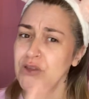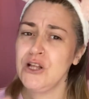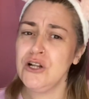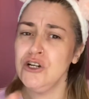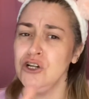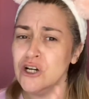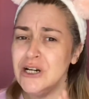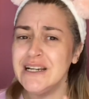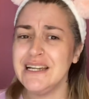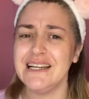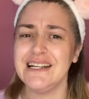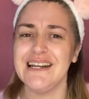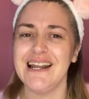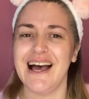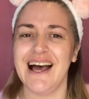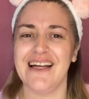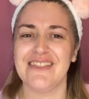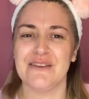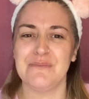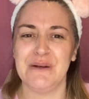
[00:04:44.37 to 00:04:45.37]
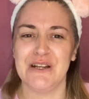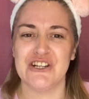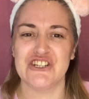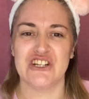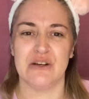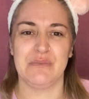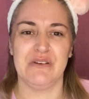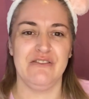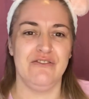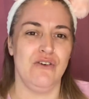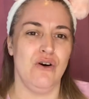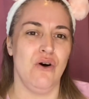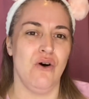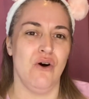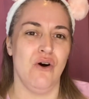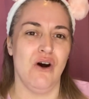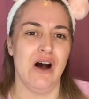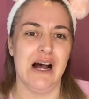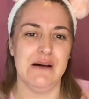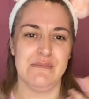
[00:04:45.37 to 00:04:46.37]
Looking at the picture
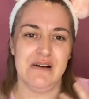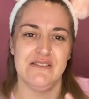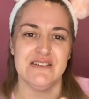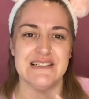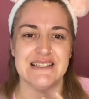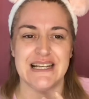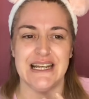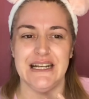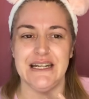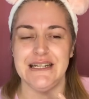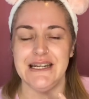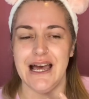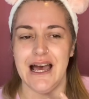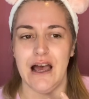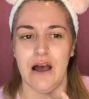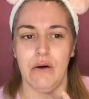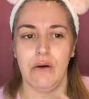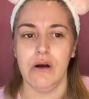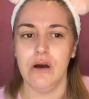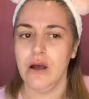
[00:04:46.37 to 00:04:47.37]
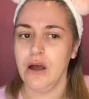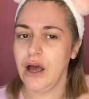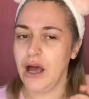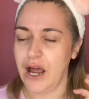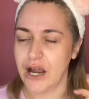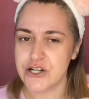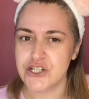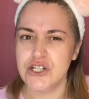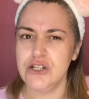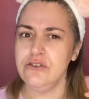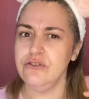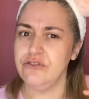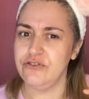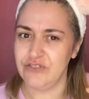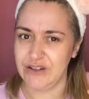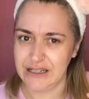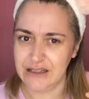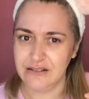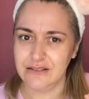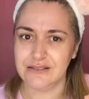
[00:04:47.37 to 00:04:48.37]
before and my skin now, I do
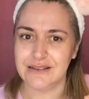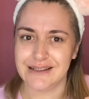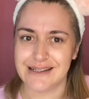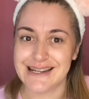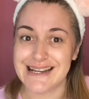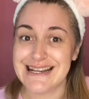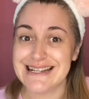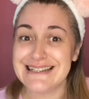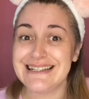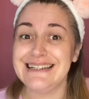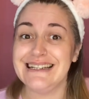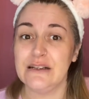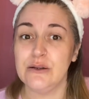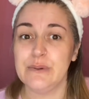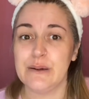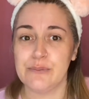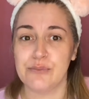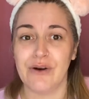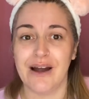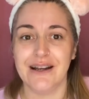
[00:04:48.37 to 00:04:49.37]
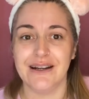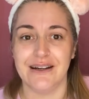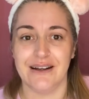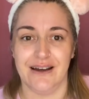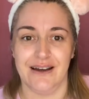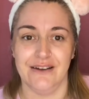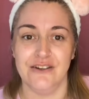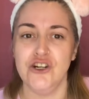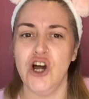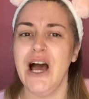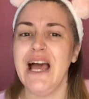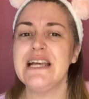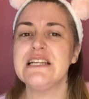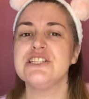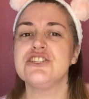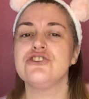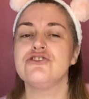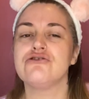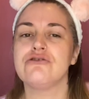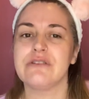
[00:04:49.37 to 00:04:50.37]
feel that it is a little bit brighter. Not
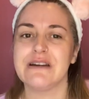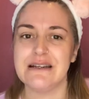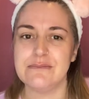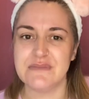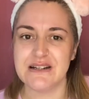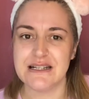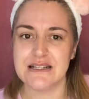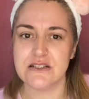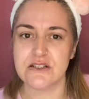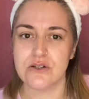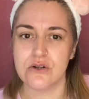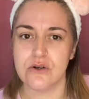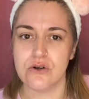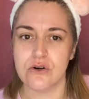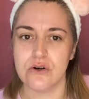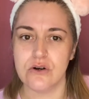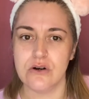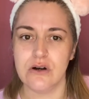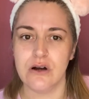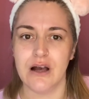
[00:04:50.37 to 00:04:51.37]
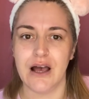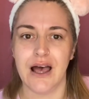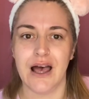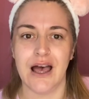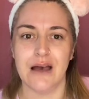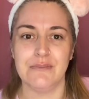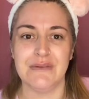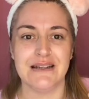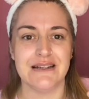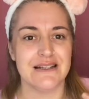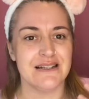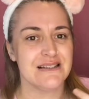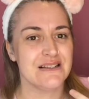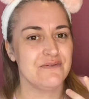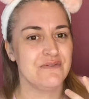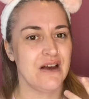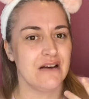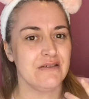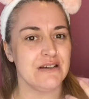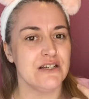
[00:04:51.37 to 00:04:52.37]
extremely so. It is a
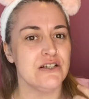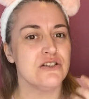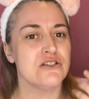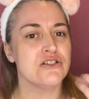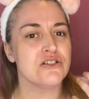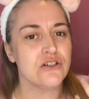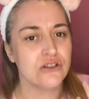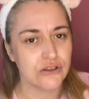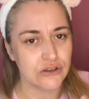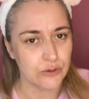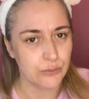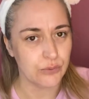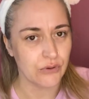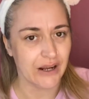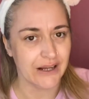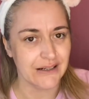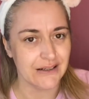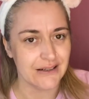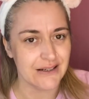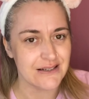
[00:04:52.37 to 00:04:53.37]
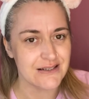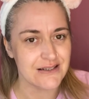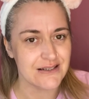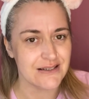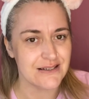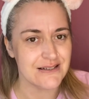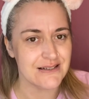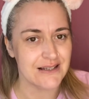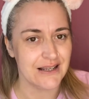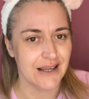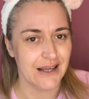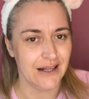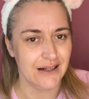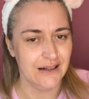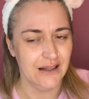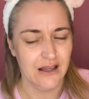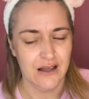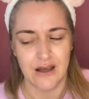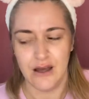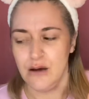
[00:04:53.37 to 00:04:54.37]
very subtle brightness to the skin.
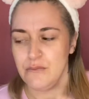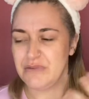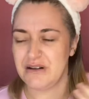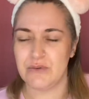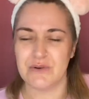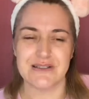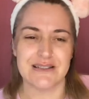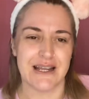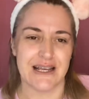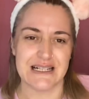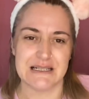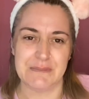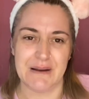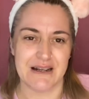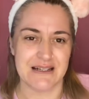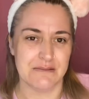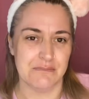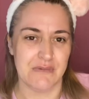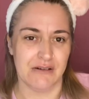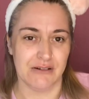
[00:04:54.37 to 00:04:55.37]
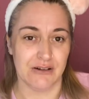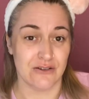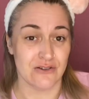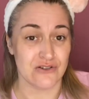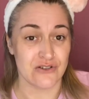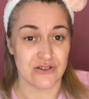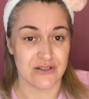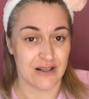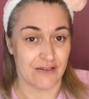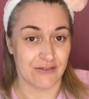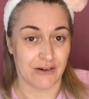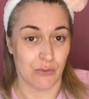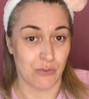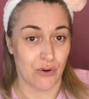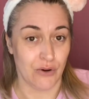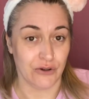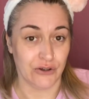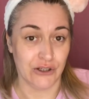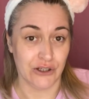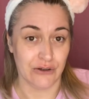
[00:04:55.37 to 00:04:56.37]
But I wasn't expecting miracles just after
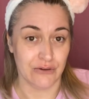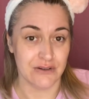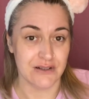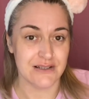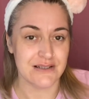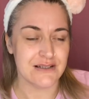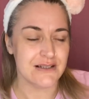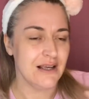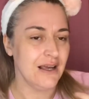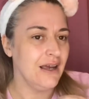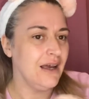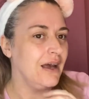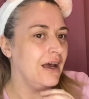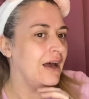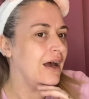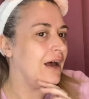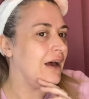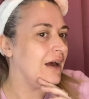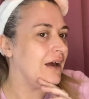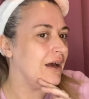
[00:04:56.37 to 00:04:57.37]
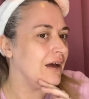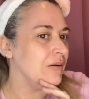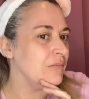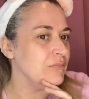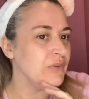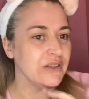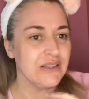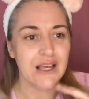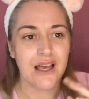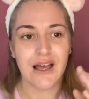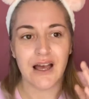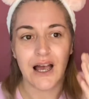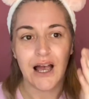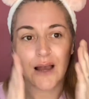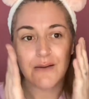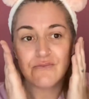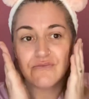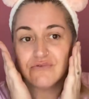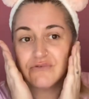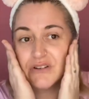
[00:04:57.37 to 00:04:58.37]
one use. But yeah,
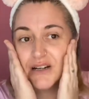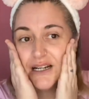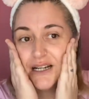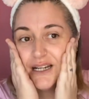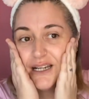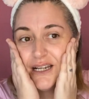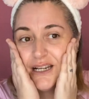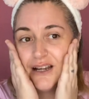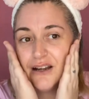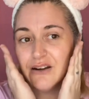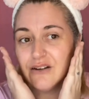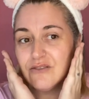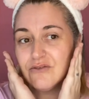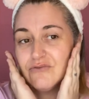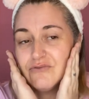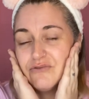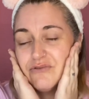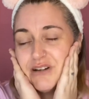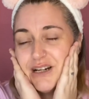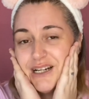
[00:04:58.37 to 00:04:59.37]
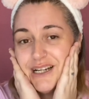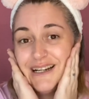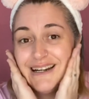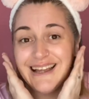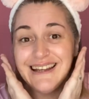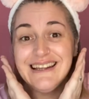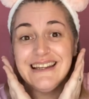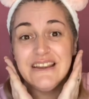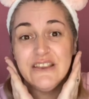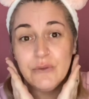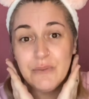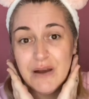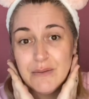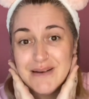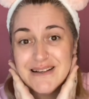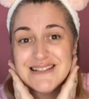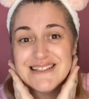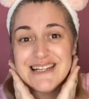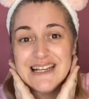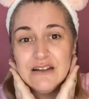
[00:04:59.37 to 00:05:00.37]
I'm really, really liking the way
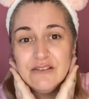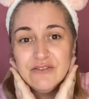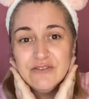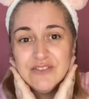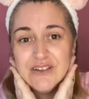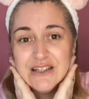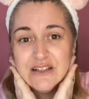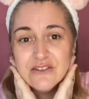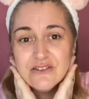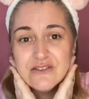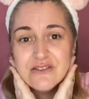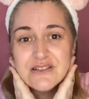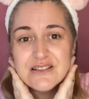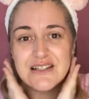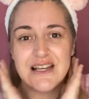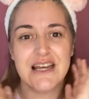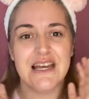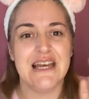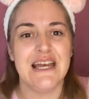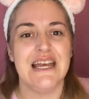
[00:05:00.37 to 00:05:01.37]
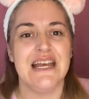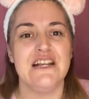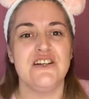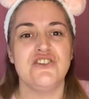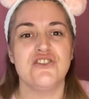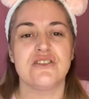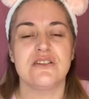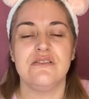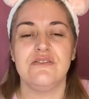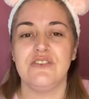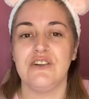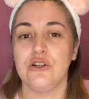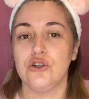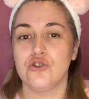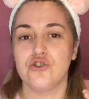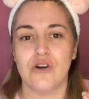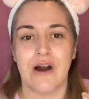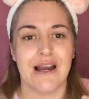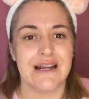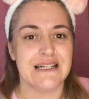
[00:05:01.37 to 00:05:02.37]
my skin feels. It doesn't feel
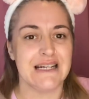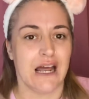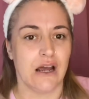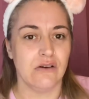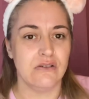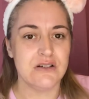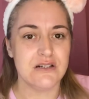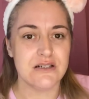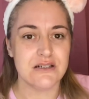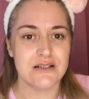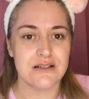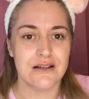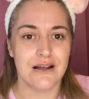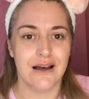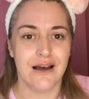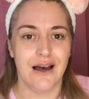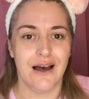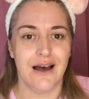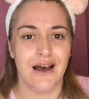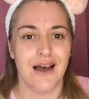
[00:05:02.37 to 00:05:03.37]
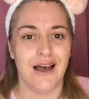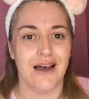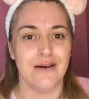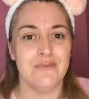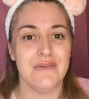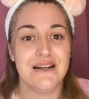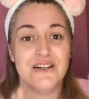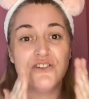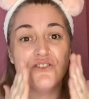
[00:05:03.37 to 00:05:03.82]
dried out. It